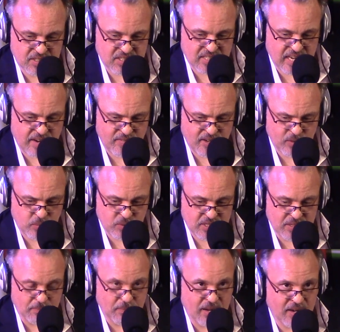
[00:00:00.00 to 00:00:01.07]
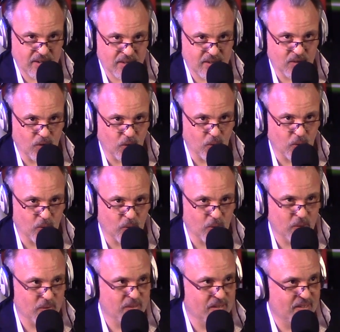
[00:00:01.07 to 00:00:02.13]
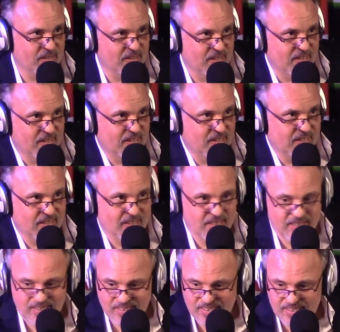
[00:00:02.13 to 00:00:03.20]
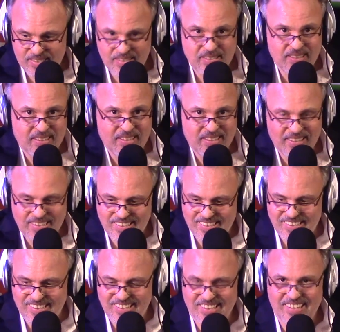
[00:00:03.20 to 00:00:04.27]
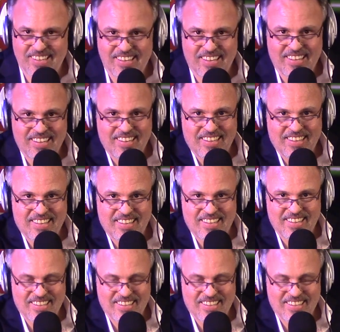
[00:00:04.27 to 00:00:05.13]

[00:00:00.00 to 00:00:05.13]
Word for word: Scary haunted monk or That's it might bunk. Be bunk.